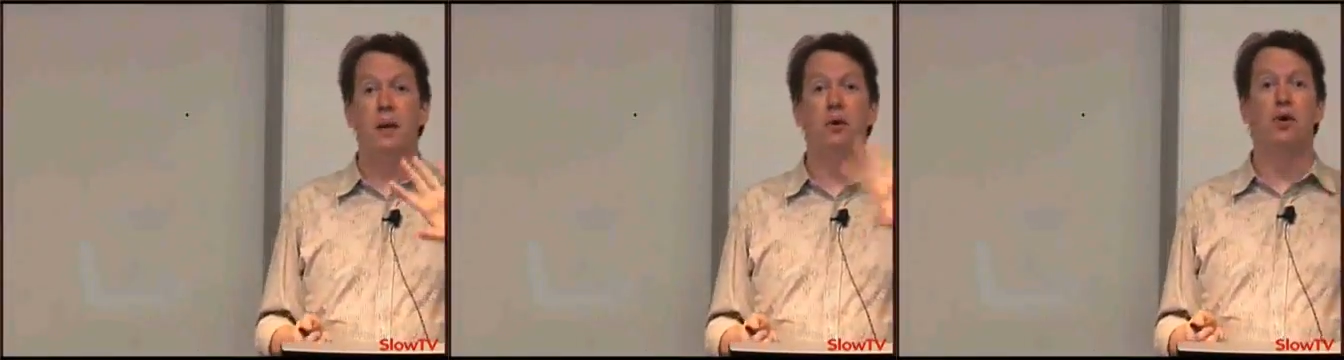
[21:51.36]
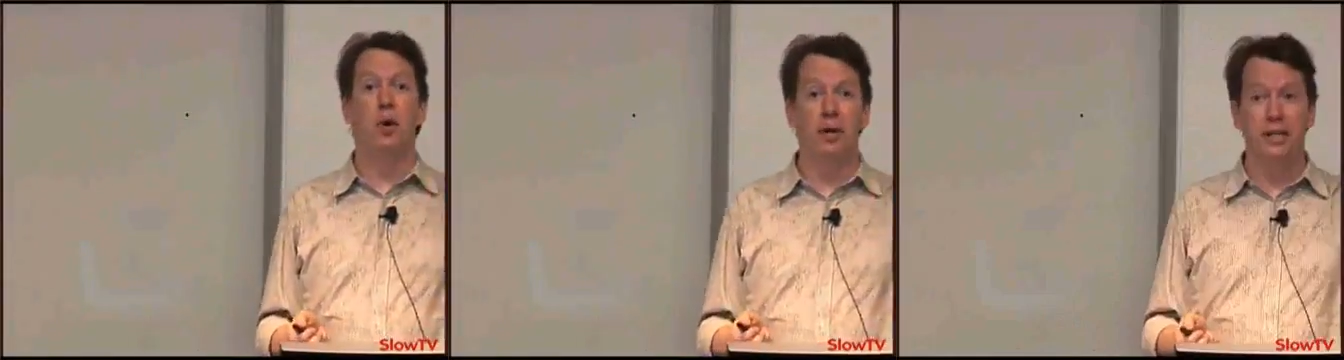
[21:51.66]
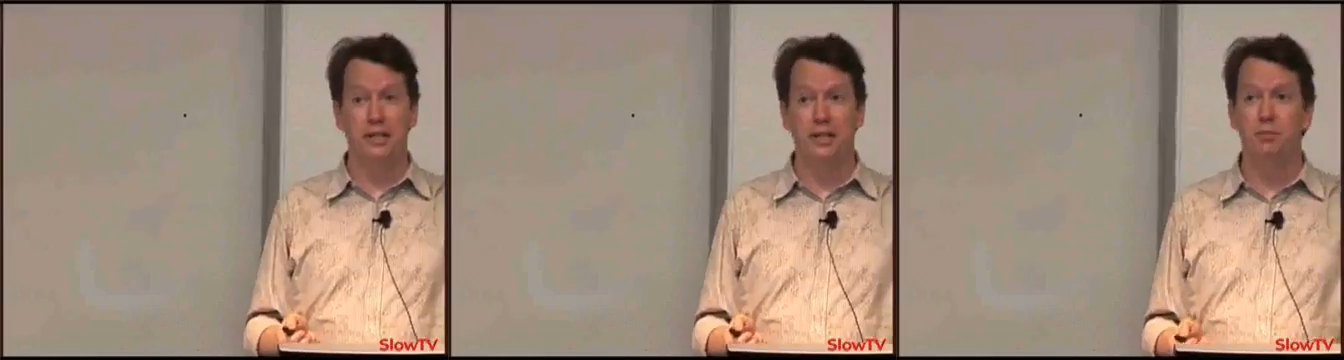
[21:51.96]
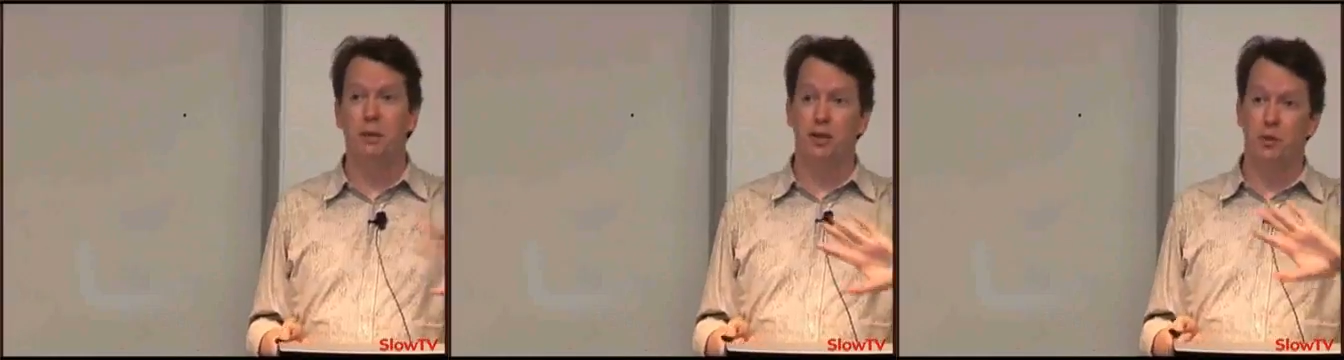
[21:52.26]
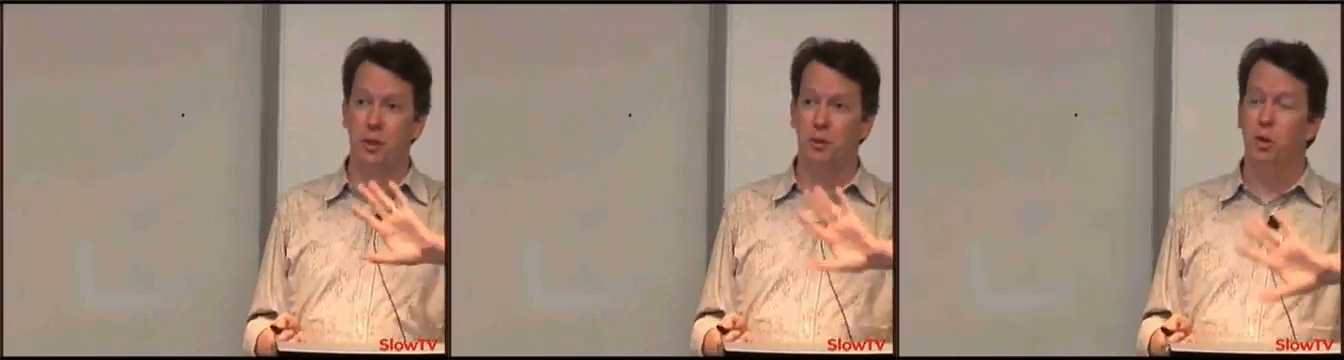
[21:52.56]
They were annoyances because
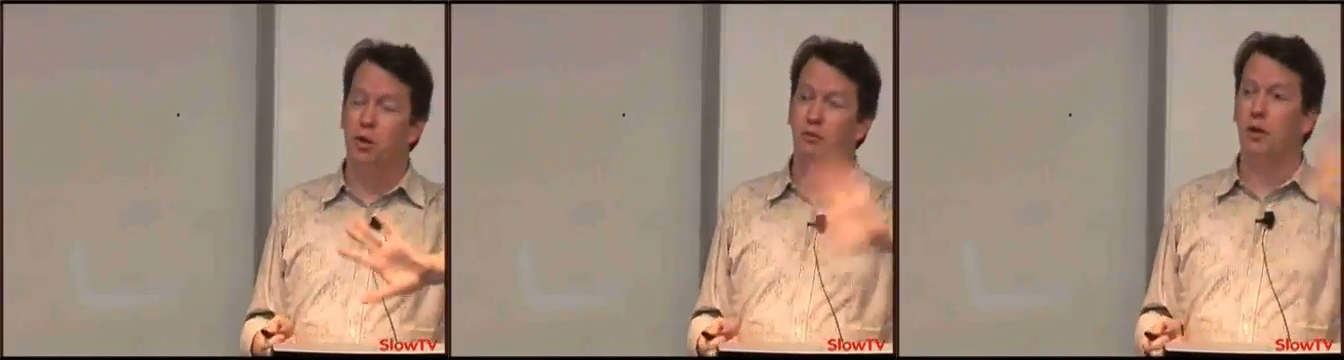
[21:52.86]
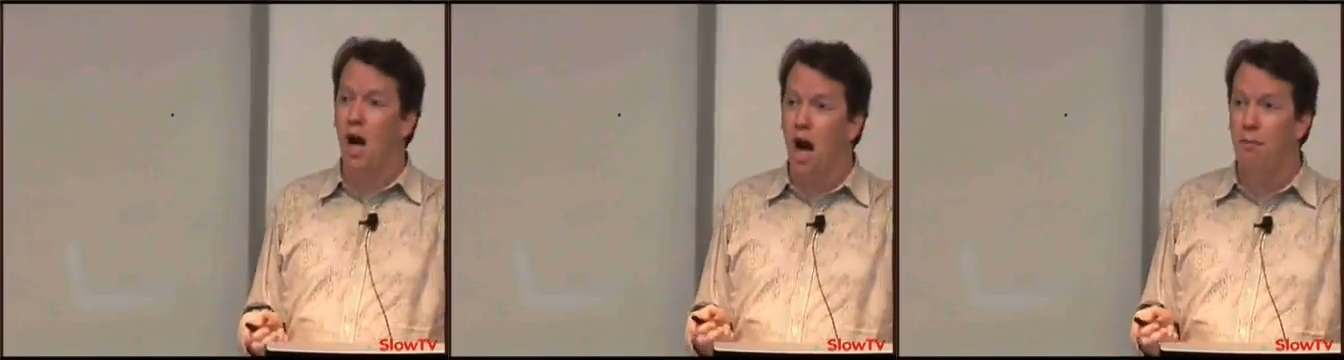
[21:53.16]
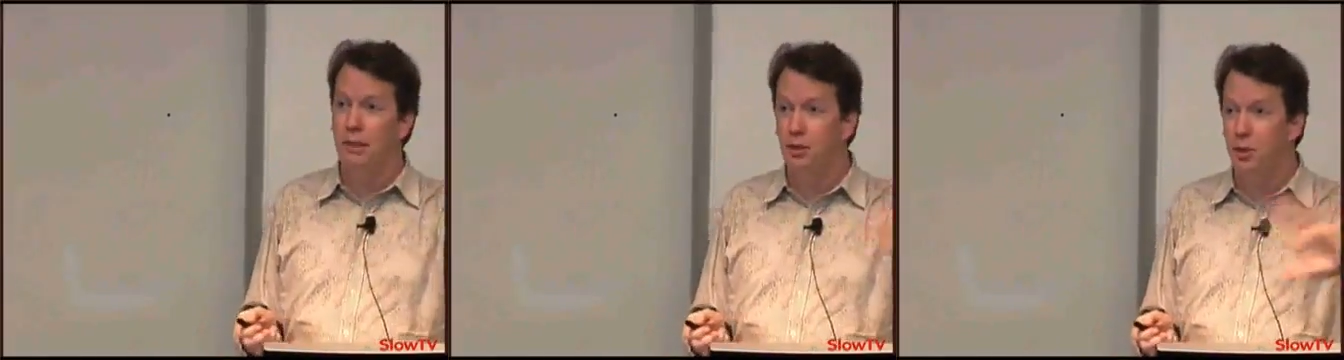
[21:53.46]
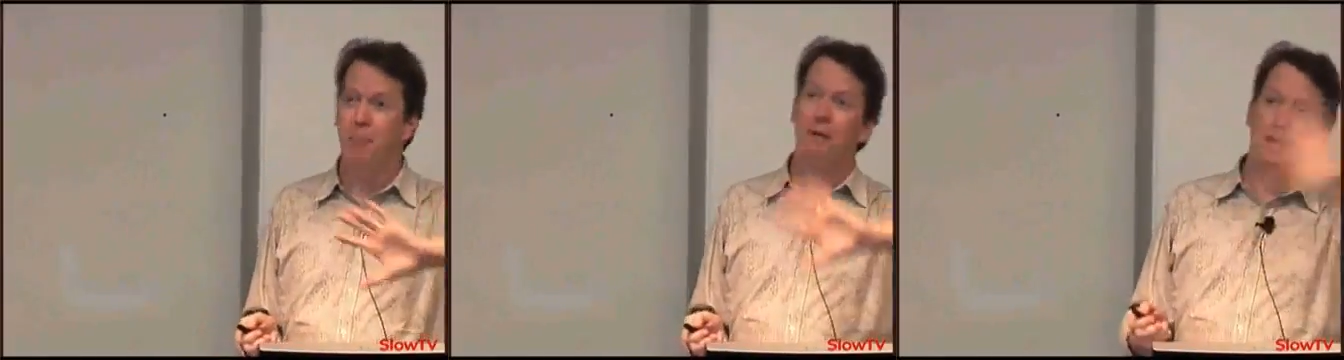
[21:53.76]
when you were looking for comets, you kept